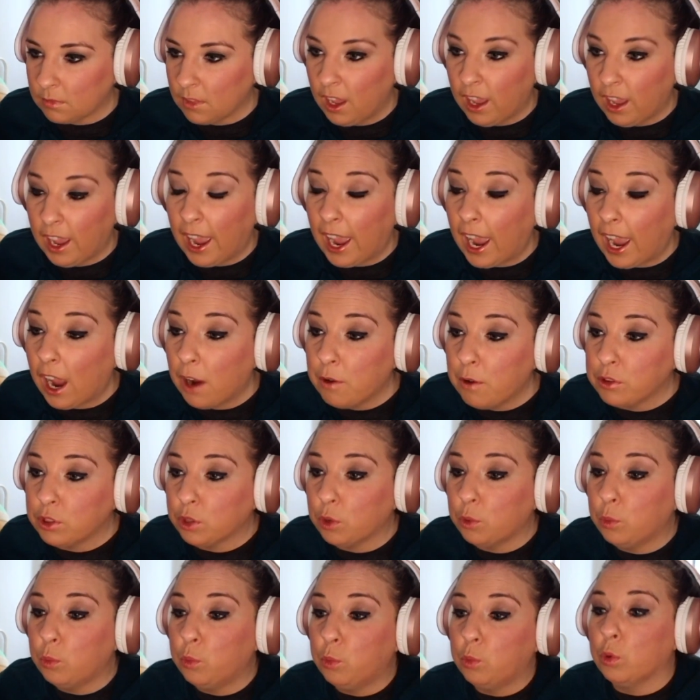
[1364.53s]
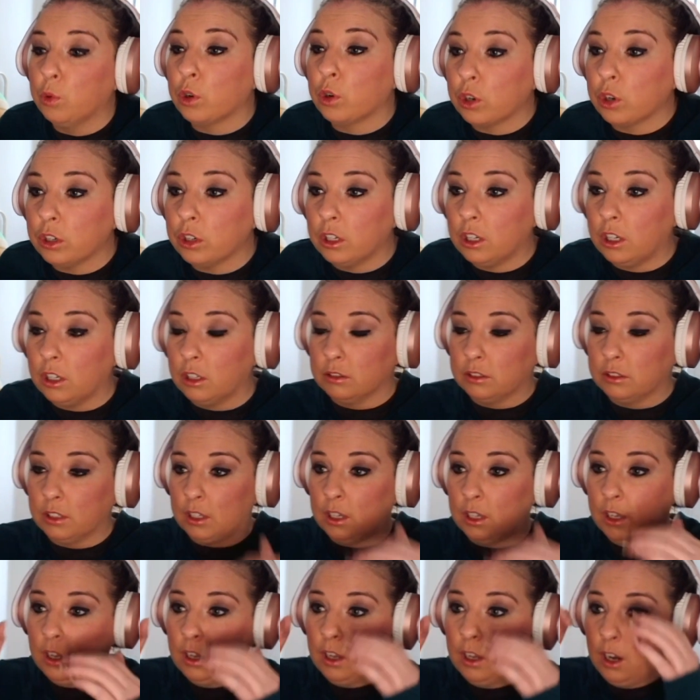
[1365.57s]
How in the world
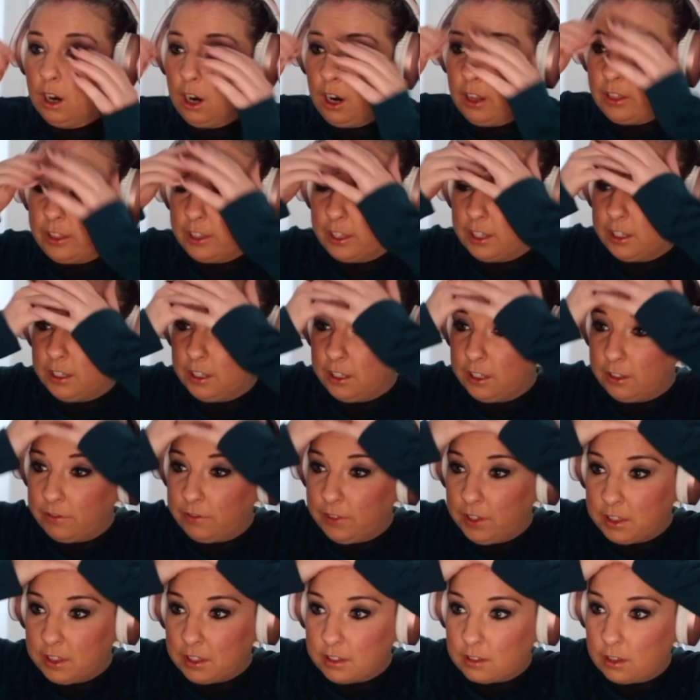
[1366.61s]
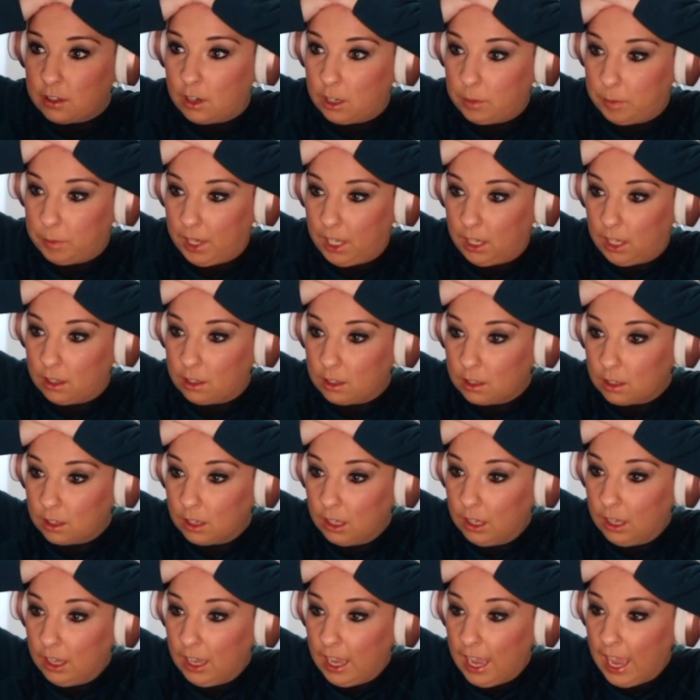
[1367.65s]
are they going to defeat this army?
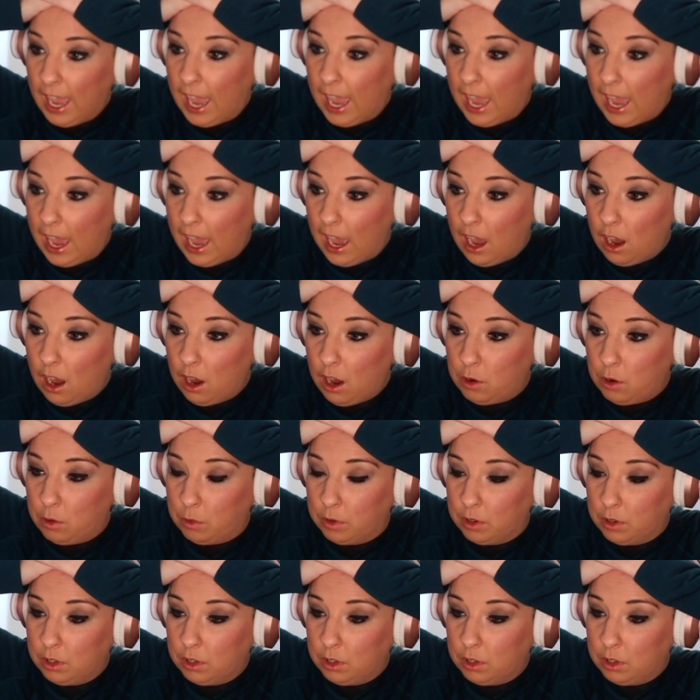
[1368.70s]
How?